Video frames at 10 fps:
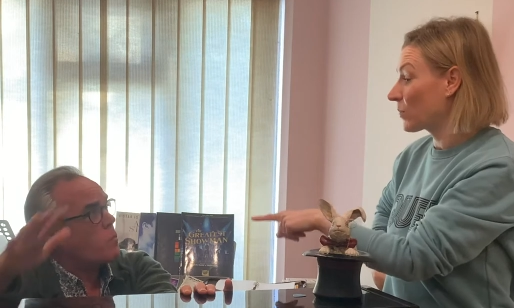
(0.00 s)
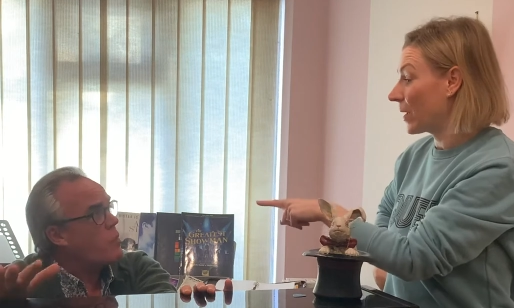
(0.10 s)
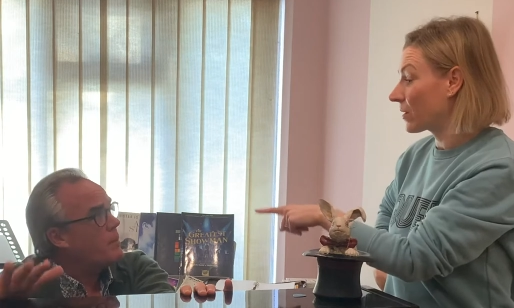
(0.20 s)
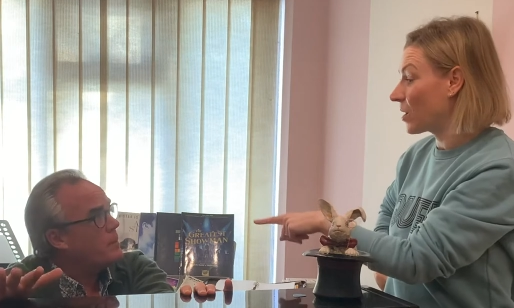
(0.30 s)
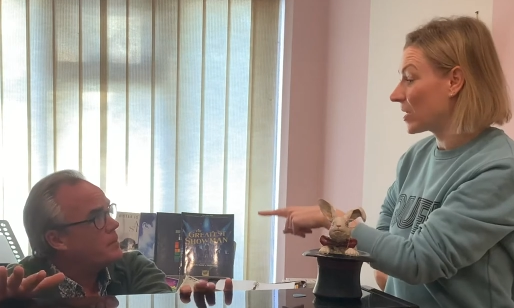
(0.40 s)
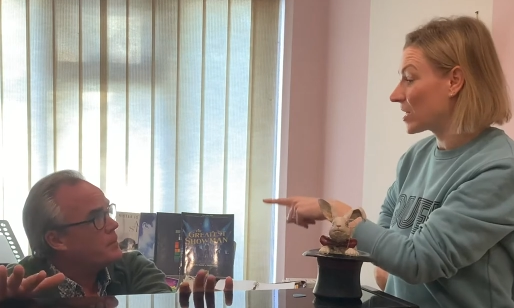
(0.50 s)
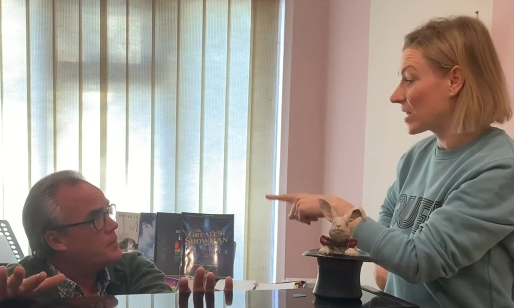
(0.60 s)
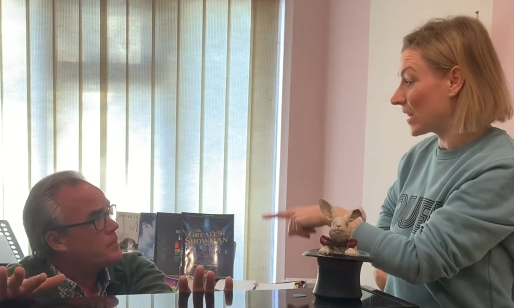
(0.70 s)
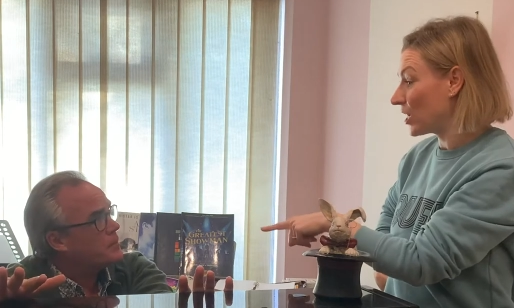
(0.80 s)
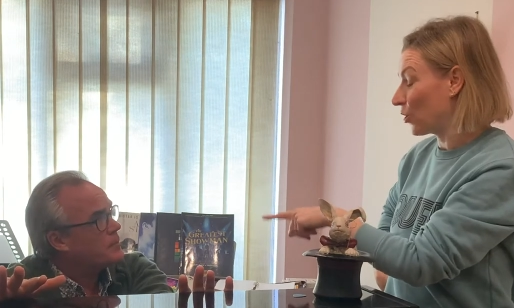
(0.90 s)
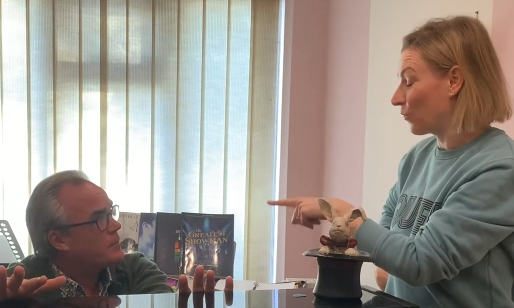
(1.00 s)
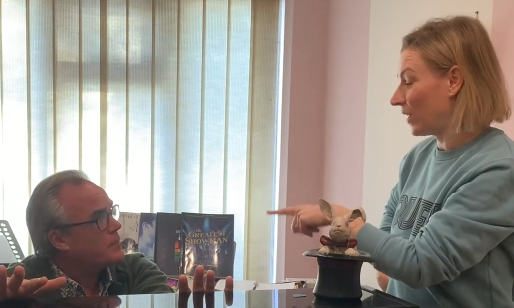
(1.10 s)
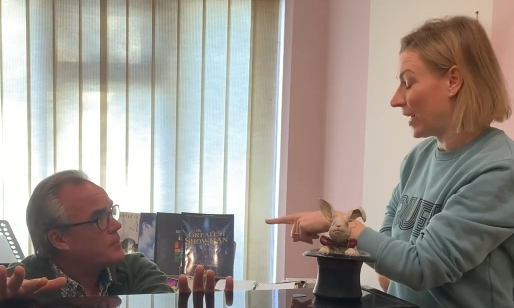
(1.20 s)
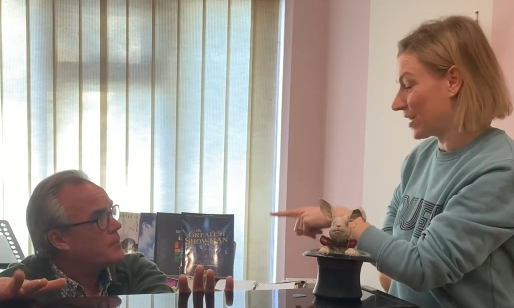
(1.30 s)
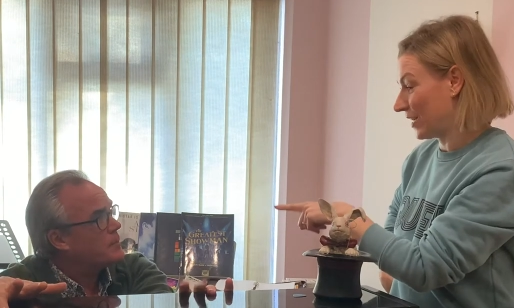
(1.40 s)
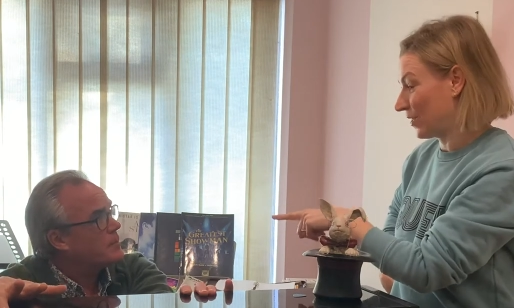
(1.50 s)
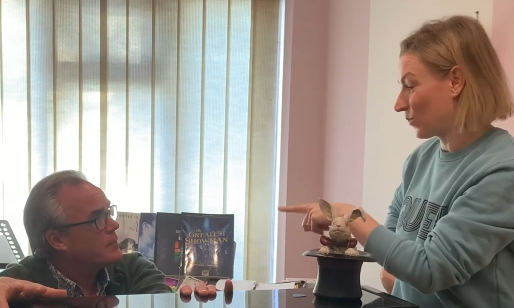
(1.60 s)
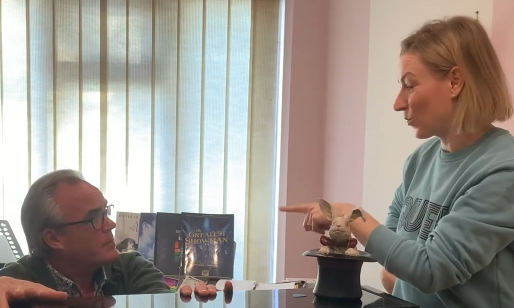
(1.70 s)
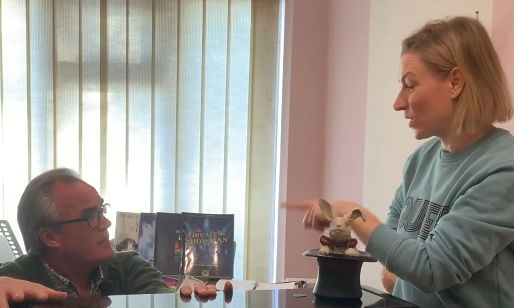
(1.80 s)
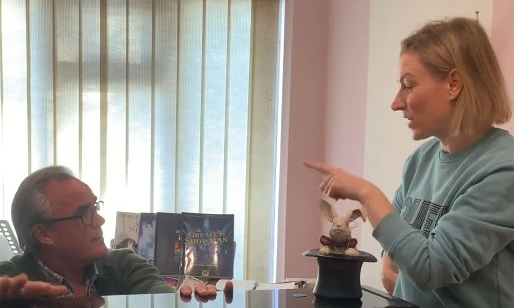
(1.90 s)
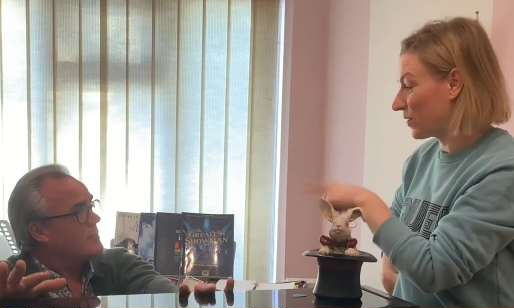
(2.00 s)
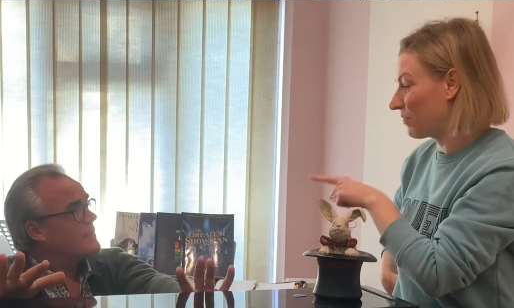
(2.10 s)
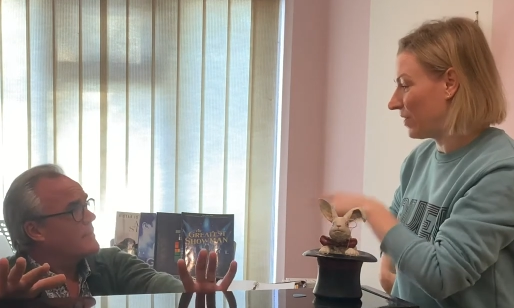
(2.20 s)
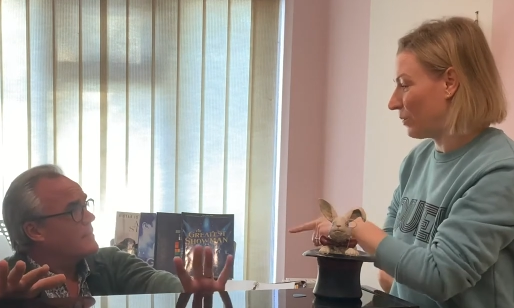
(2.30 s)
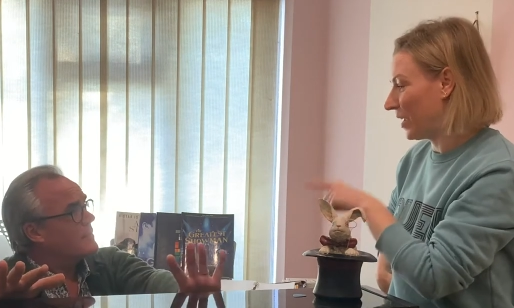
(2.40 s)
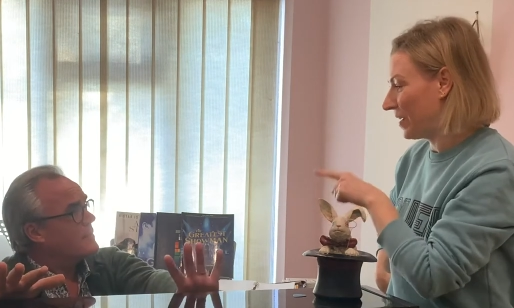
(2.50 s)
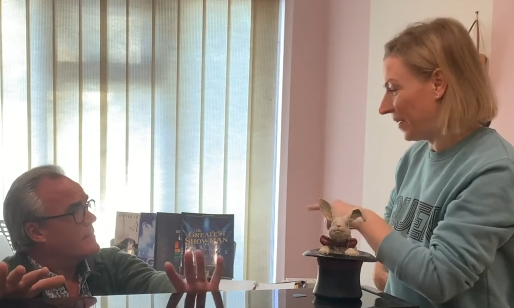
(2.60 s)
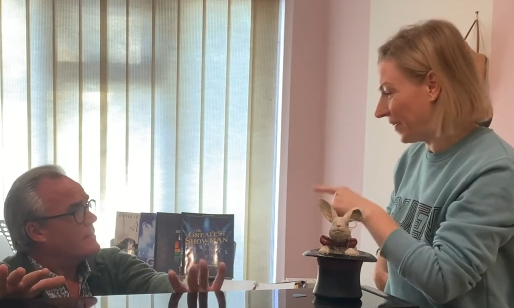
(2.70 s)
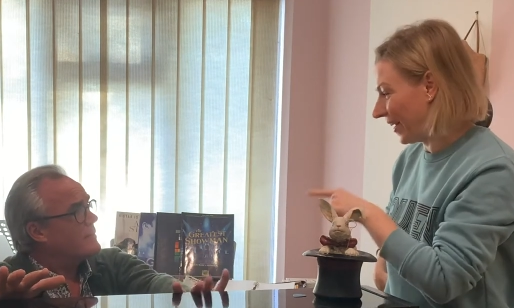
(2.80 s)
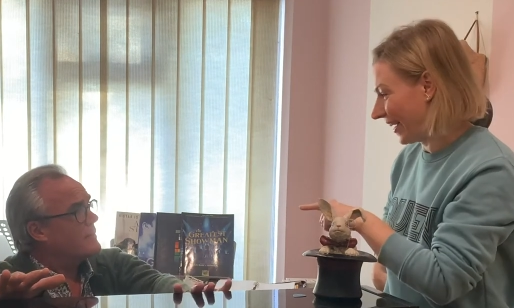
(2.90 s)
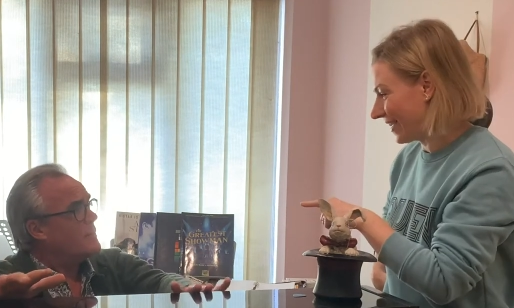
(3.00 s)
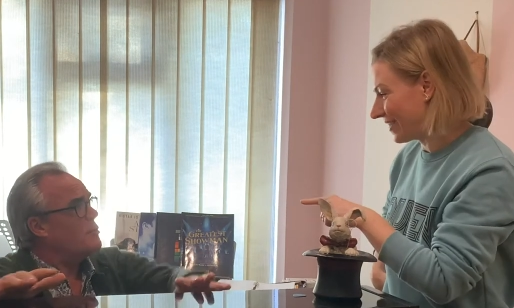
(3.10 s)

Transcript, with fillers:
Speaker 1: about coming to see you for lessons, was it didn't feel like learning.